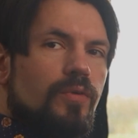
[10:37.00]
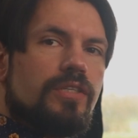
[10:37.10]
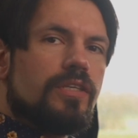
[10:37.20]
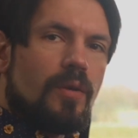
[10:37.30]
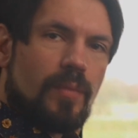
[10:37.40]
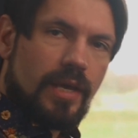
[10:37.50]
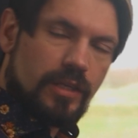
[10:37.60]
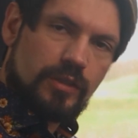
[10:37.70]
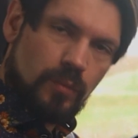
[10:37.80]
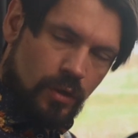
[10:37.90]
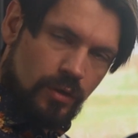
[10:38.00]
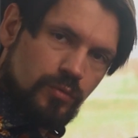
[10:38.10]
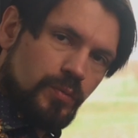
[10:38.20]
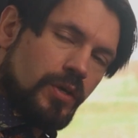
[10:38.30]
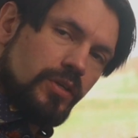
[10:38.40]
the reason I make it smaller
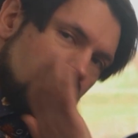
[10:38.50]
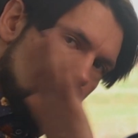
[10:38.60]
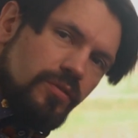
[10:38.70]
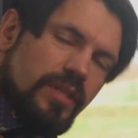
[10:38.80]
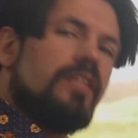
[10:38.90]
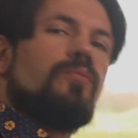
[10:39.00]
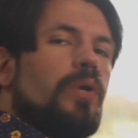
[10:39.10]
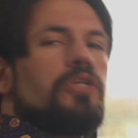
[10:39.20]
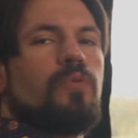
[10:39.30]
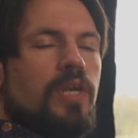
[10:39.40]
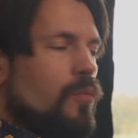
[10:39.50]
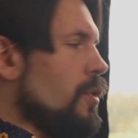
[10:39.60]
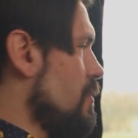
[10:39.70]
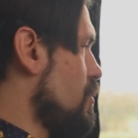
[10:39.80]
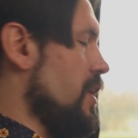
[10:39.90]
is because I don't need the picture
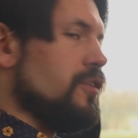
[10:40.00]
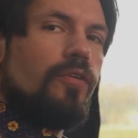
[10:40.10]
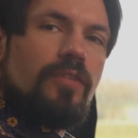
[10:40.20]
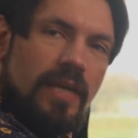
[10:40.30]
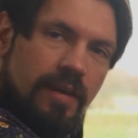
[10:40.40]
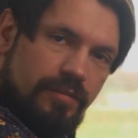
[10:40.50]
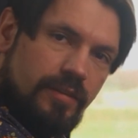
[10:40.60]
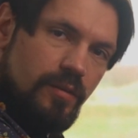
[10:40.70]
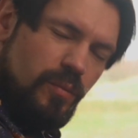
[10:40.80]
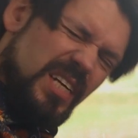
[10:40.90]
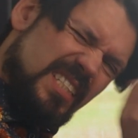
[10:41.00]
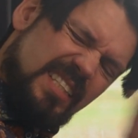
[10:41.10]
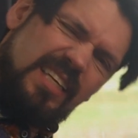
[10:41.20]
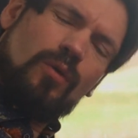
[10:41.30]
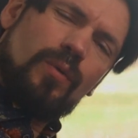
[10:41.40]
anymore. Everything's on the left, but I
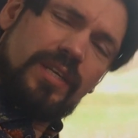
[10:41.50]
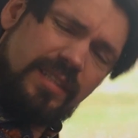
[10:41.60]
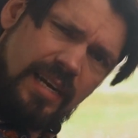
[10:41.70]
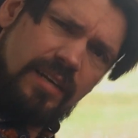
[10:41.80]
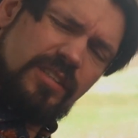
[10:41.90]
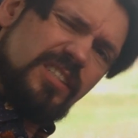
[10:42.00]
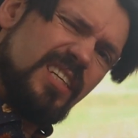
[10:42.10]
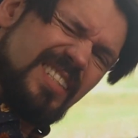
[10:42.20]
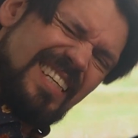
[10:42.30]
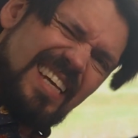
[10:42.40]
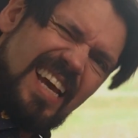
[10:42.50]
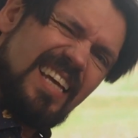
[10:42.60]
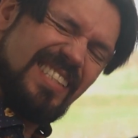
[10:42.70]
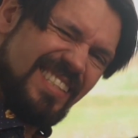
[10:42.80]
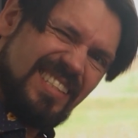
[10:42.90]
still want it there just in
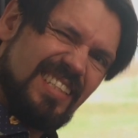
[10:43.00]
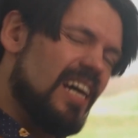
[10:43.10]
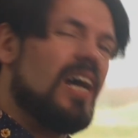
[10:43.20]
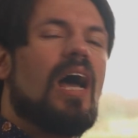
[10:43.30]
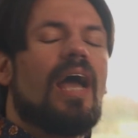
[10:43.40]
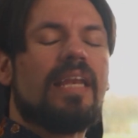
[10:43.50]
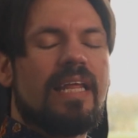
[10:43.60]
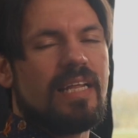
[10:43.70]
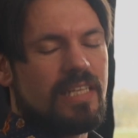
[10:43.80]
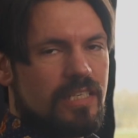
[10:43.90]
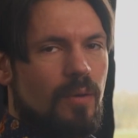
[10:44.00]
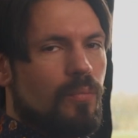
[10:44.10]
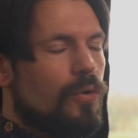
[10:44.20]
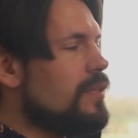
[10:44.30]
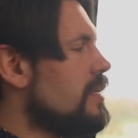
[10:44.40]
case. I need it at some
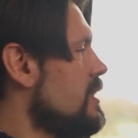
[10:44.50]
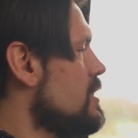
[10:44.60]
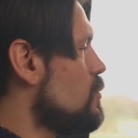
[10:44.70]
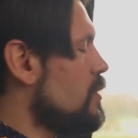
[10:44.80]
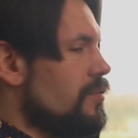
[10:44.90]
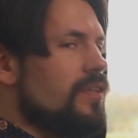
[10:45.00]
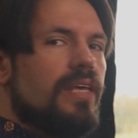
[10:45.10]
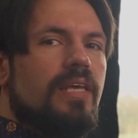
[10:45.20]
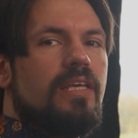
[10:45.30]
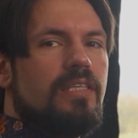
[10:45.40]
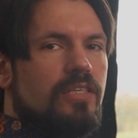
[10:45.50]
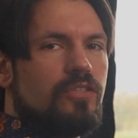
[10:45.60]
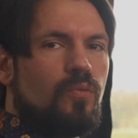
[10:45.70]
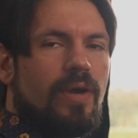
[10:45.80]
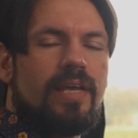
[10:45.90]
point, and this is one of the
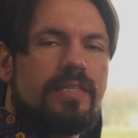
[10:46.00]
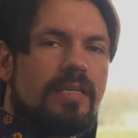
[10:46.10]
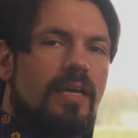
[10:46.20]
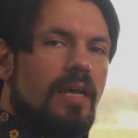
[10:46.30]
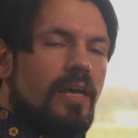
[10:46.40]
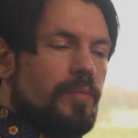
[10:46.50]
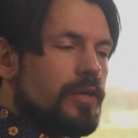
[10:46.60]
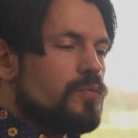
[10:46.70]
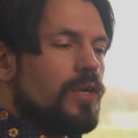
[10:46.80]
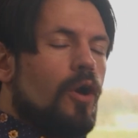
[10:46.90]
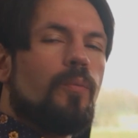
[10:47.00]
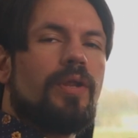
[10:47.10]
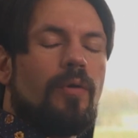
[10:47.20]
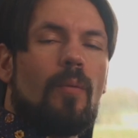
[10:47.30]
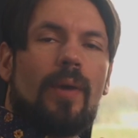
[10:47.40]
easiest ways, because when I
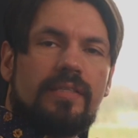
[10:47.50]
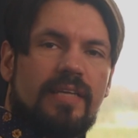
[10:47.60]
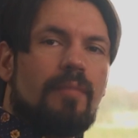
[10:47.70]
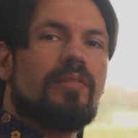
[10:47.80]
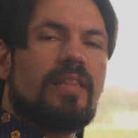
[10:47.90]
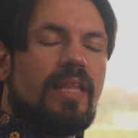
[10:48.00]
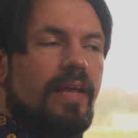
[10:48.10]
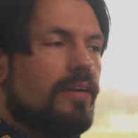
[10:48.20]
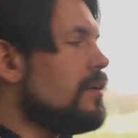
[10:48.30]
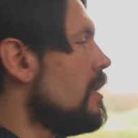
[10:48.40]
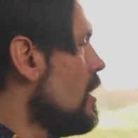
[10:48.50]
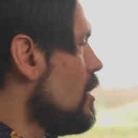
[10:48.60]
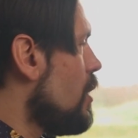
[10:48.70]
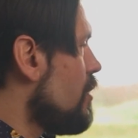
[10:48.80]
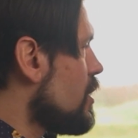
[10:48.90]
open it on my tablet later,
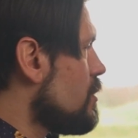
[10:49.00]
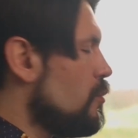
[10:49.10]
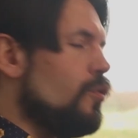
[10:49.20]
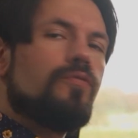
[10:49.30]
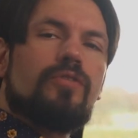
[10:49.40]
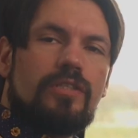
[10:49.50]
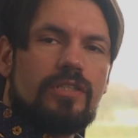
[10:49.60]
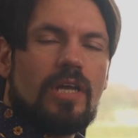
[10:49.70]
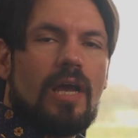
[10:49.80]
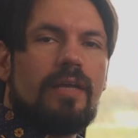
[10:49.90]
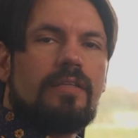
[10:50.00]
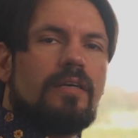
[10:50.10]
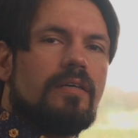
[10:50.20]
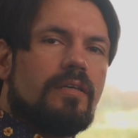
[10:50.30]
by having it moved to the side,